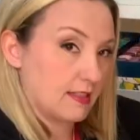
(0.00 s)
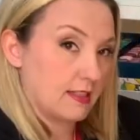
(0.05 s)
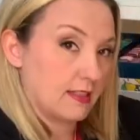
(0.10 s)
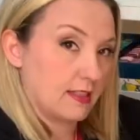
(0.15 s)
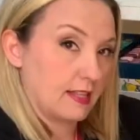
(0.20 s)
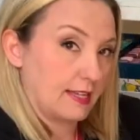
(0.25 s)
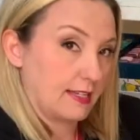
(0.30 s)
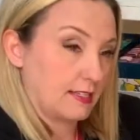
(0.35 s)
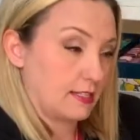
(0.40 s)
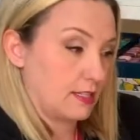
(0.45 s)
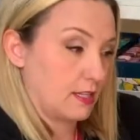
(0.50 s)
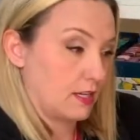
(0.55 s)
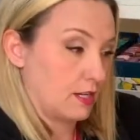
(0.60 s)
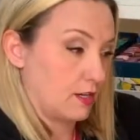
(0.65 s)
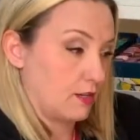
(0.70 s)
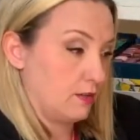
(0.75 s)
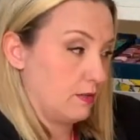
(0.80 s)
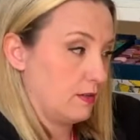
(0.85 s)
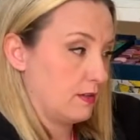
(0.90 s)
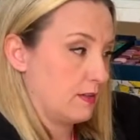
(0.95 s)
like
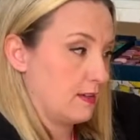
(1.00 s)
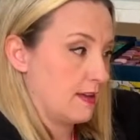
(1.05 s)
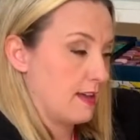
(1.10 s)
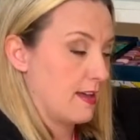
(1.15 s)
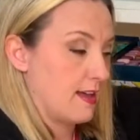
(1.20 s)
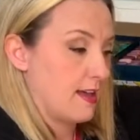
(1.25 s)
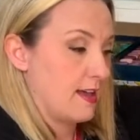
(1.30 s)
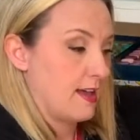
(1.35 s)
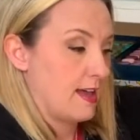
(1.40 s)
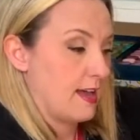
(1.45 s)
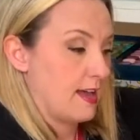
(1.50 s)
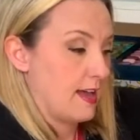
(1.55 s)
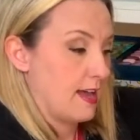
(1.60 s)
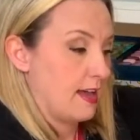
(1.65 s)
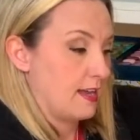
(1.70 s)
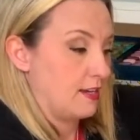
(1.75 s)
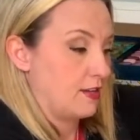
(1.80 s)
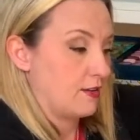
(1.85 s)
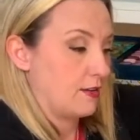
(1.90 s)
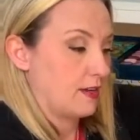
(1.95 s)
so,
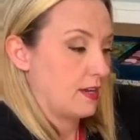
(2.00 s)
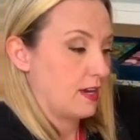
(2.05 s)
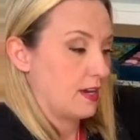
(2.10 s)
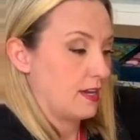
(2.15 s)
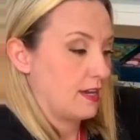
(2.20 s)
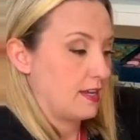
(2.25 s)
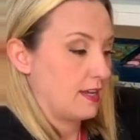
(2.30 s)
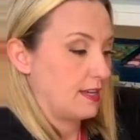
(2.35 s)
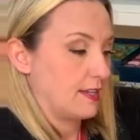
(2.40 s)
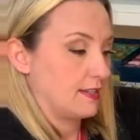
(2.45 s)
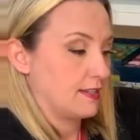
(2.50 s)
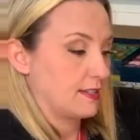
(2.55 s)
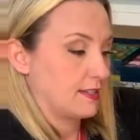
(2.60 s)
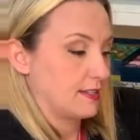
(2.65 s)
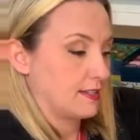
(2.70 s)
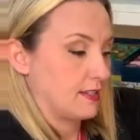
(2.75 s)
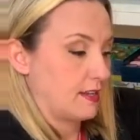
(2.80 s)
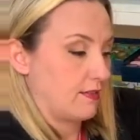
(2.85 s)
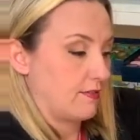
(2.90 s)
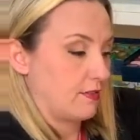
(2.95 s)
and you cut it into
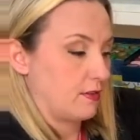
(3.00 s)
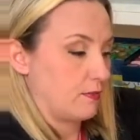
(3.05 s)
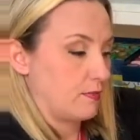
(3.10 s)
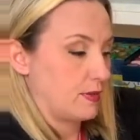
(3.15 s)
several